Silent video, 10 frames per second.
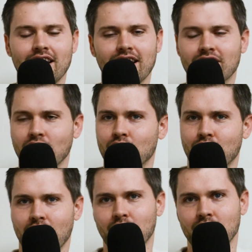Uh, so
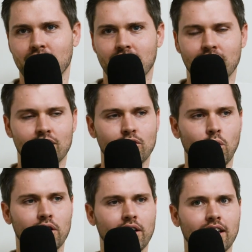for anyone
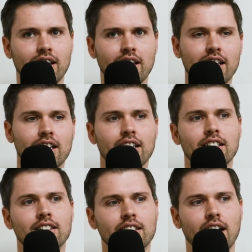wondering, he he
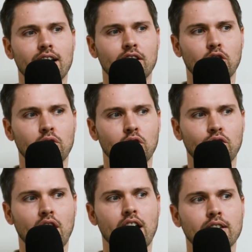does. Uh, he'll he'll
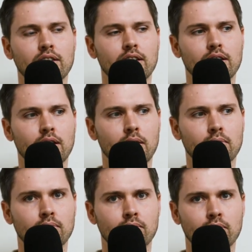find
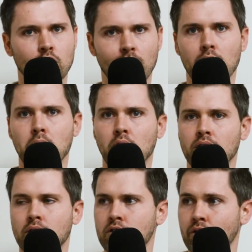um,
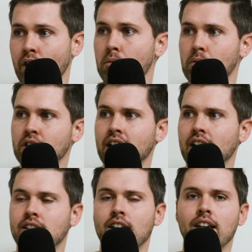developable developable
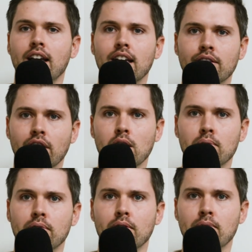land and
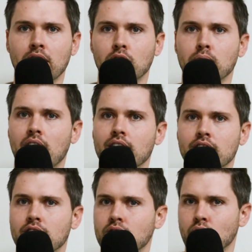develop medical
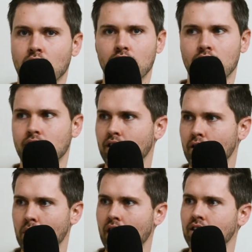plazas where he can
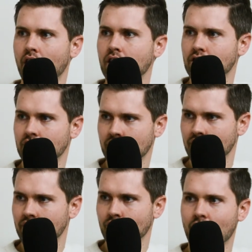combine doctors
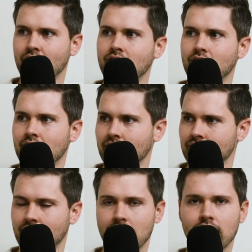and walk-in yeah.
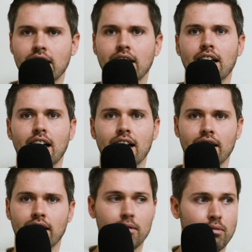clinics. And yeah.
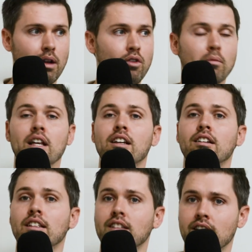Uh, from what I hear,
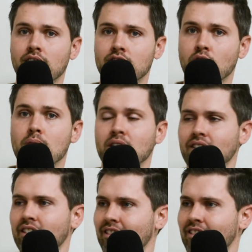that's a that's a great business.